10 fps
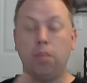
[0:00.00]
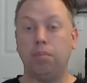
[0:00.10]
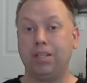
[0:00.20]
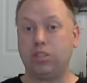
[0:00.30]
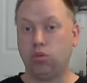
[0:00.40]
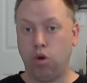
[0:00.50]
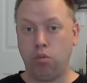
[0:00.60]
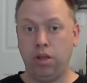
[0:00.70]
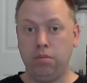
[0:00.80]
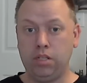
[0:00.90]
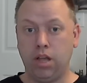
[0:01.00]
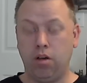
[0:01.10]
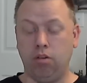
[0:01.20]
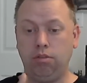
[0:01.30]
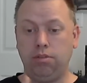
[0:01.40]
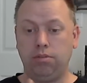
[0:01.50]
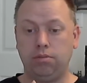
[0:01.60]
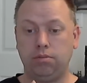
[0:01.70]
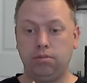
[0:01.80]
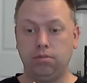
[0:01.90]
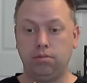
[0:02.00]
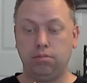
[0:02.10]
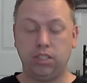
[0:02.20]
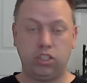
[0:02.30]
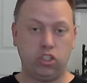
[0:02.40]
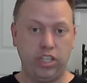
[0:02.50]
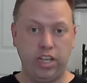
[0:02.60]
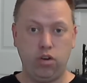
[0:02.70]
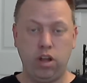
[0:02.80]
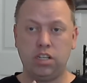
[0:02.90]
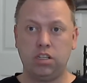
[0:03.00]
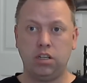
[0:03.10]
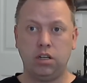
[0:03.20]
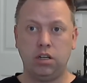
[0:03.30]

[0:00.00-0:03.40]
Mr. Romer himself, Mr. Seacrest,